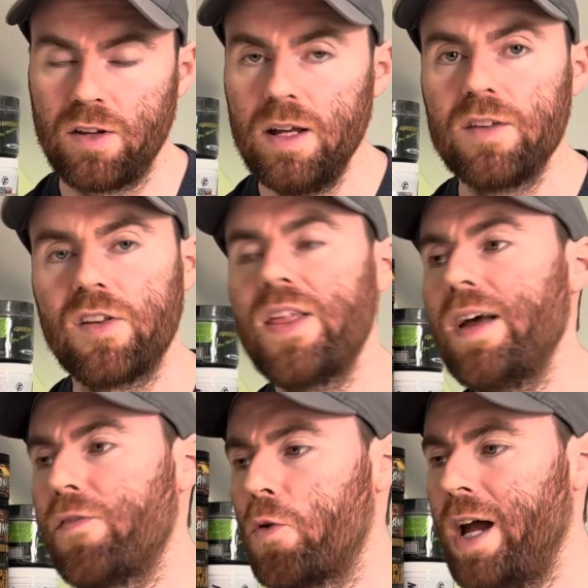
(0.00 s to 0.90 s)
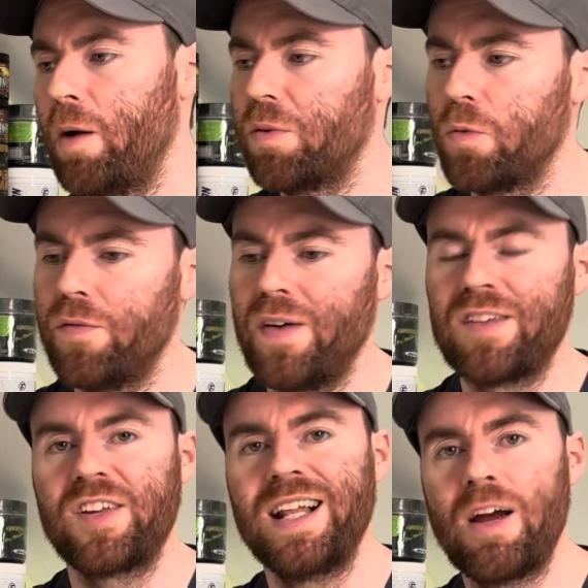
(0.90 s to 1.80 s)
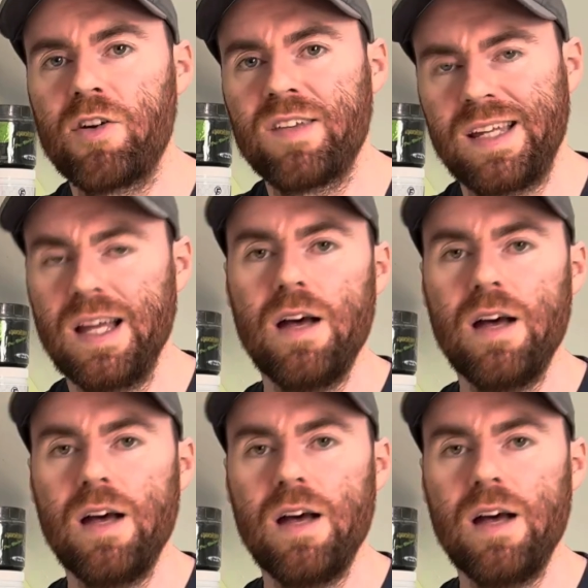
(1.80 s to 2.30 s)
So therefore, it helps with vascularity,